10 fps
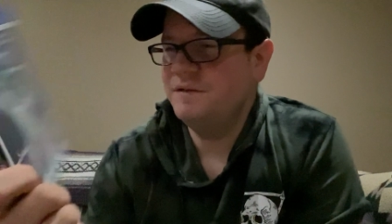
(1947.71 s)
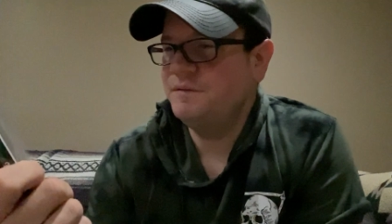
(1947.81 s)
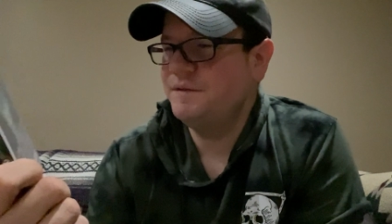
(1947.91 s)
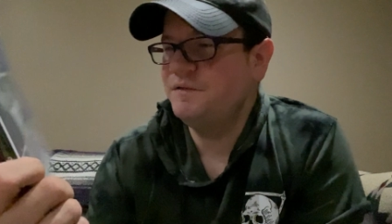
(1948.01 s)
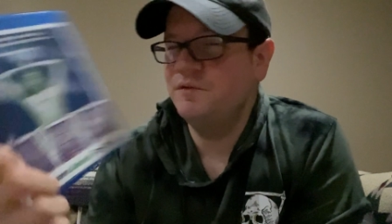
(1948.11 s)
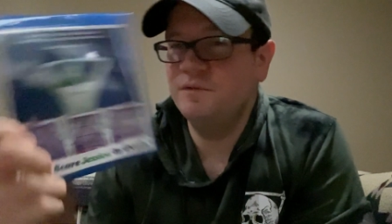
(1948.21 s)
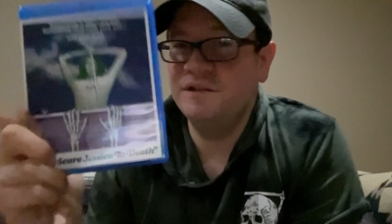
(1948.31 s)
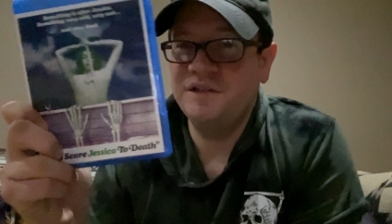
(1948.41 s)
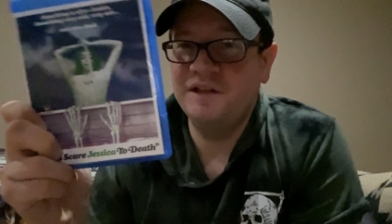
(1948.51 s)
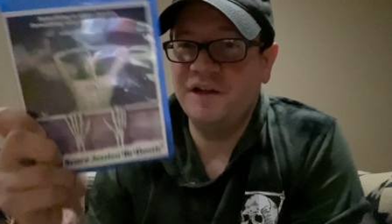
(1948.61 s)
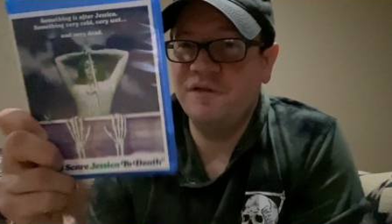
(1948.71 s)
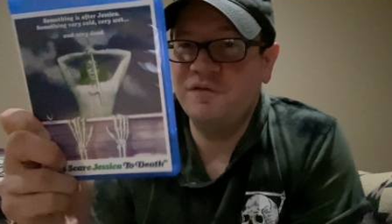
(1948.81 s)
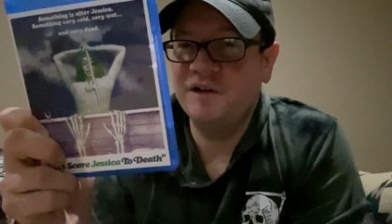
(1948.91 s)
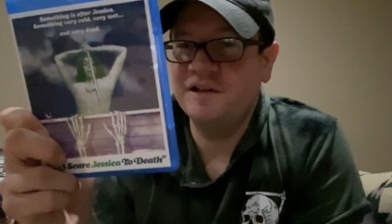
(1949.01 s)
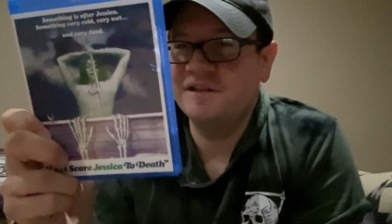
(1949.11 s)
especially when she like
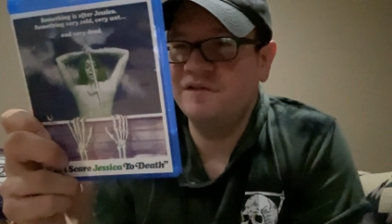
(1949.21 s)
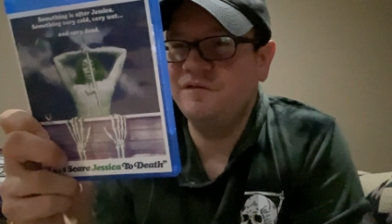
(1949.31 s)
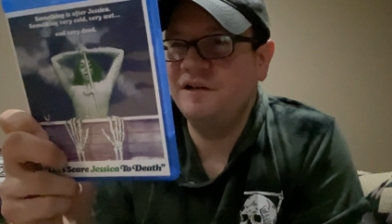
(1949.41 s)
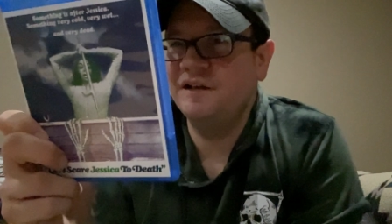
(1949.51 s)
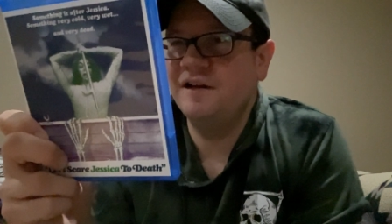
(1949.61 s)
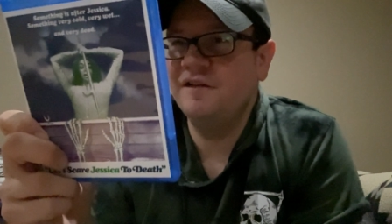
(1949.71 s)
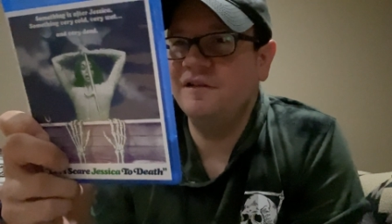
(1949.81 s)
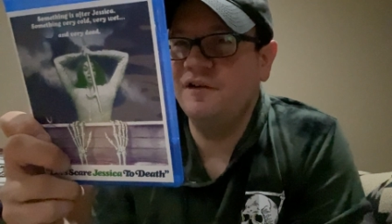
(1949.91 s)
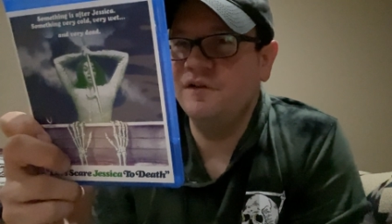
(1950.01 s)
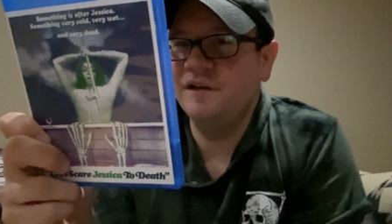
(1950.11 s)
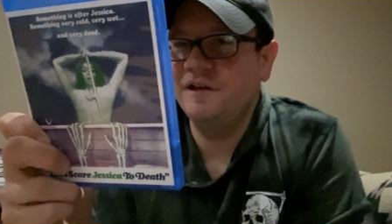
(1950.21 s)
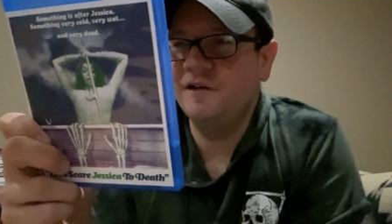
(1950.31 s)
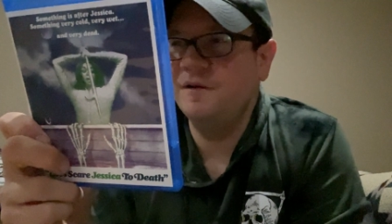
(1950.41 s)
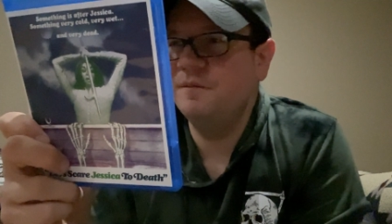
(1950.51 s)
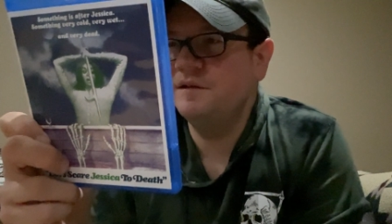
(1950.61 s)
freaks the fuck out all the
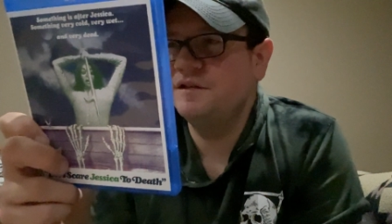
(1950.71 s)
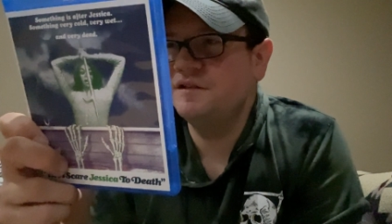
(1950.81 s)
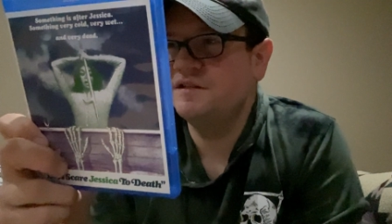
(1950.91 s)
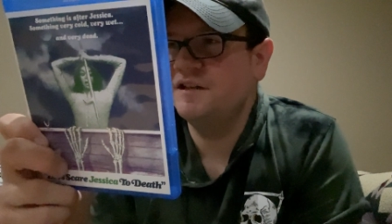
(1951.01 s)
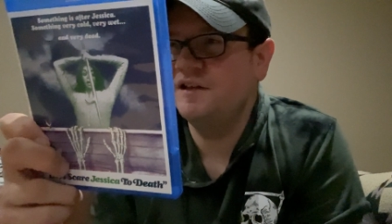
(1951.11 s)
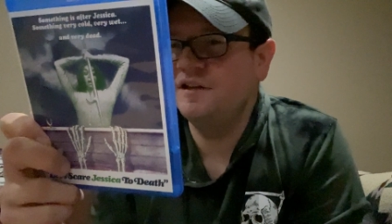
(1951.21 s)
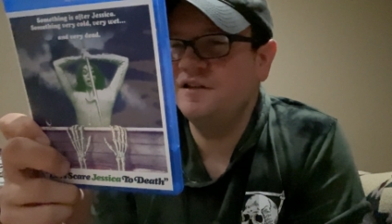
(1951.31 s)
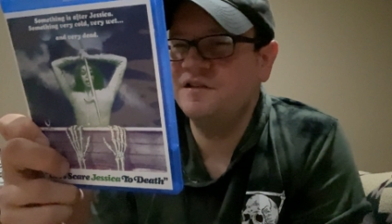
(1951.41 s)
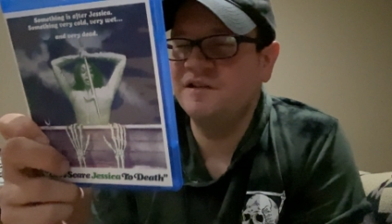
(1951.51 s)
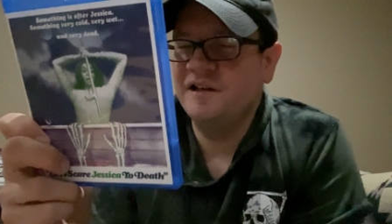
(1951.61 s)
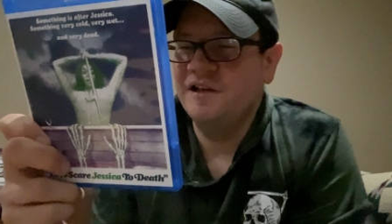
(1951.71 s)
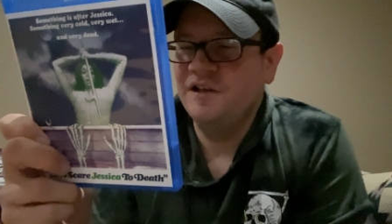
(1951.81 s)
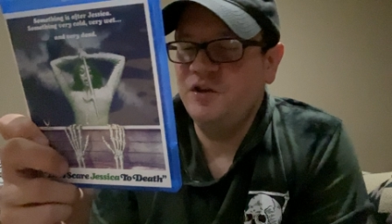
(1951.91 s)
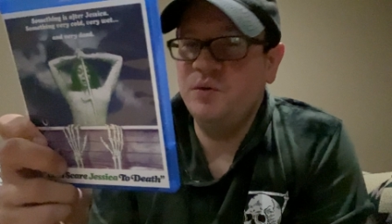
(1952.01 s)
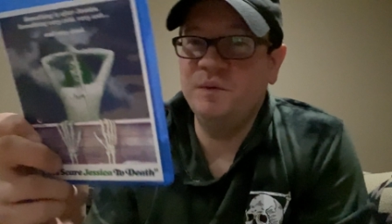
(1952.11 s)
time. It's just like it's,
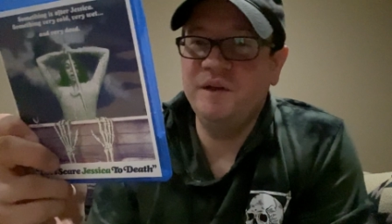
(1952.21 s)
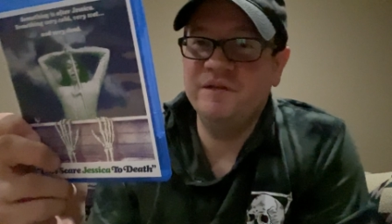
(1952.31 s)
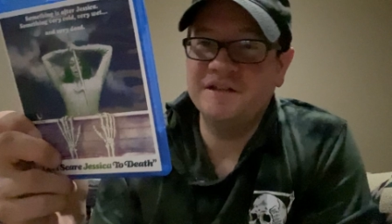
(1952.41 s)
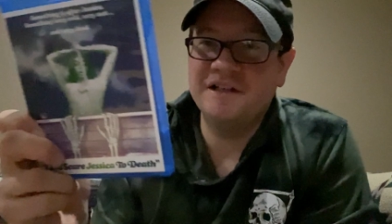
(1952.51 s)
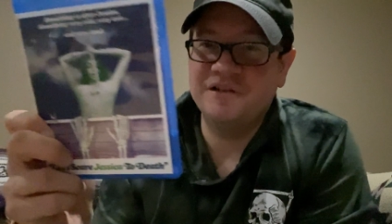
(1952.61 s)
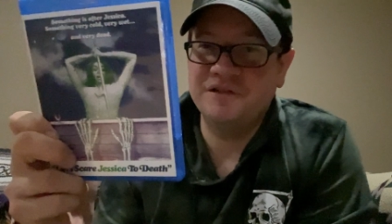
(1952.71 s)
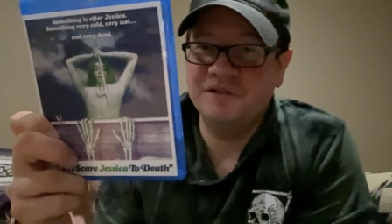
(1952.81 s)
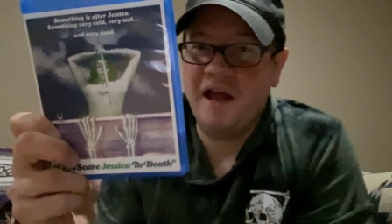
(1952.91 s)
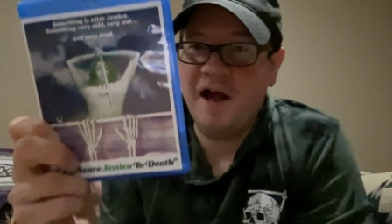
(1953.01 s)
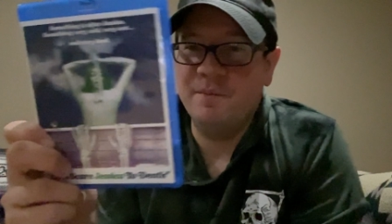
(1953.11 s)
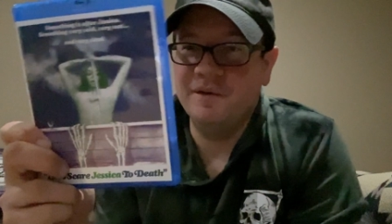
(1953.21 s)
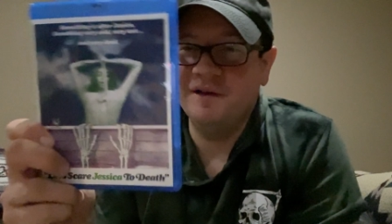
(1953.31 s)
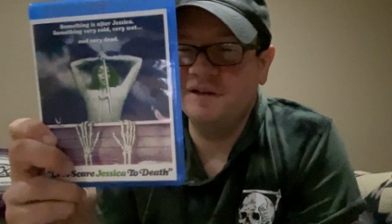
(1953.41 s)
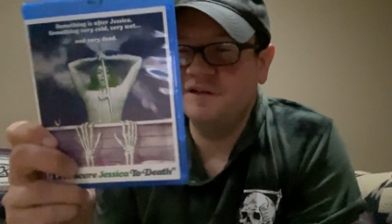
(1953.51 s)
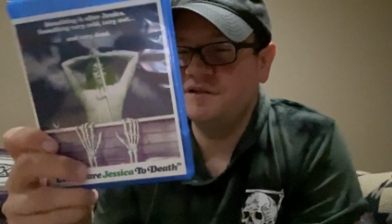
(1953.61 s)
you believe it's actually
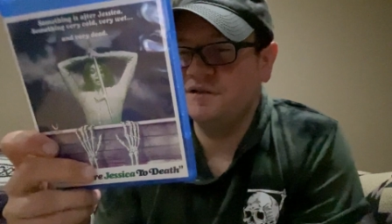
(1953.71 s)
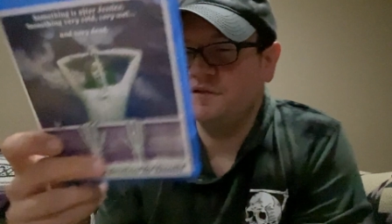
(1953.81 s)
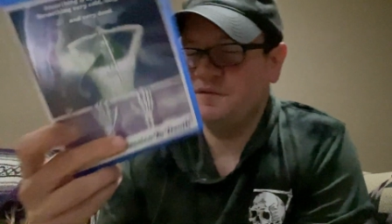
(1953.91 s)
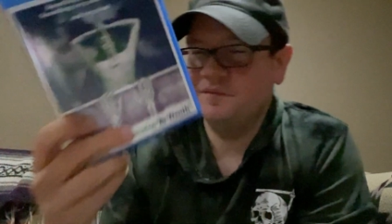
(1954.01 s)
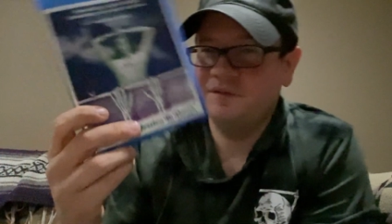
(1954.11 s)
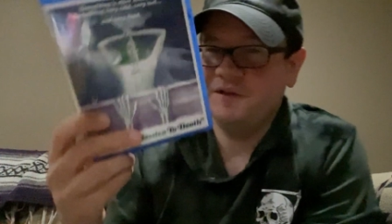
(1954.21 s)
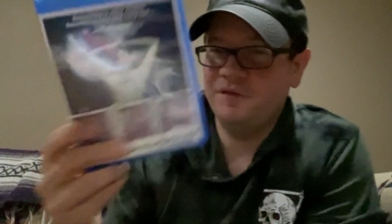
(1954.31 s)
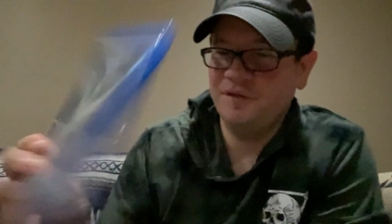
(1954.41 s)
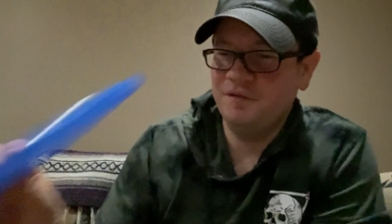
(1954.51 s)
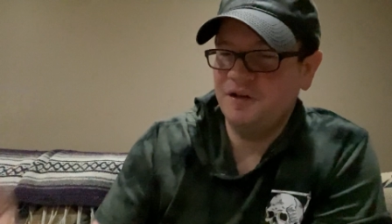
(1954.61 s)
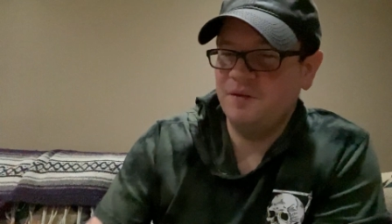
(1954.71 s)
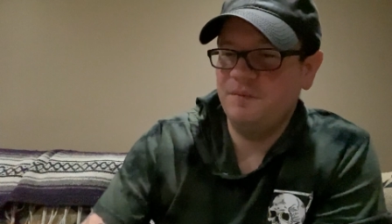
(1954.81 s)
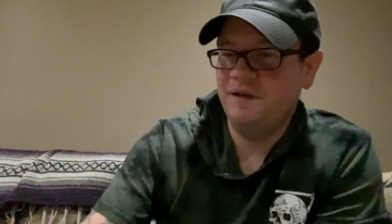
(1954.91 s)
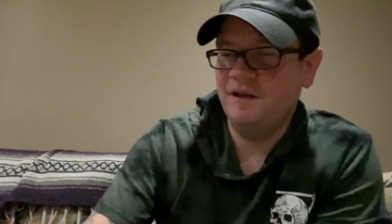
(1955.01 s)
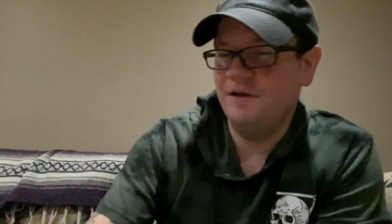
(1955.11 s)
happening. So definitely
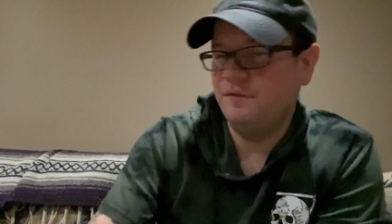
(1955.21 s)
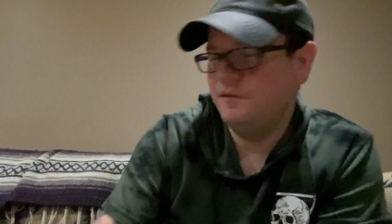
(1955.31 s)
recommend that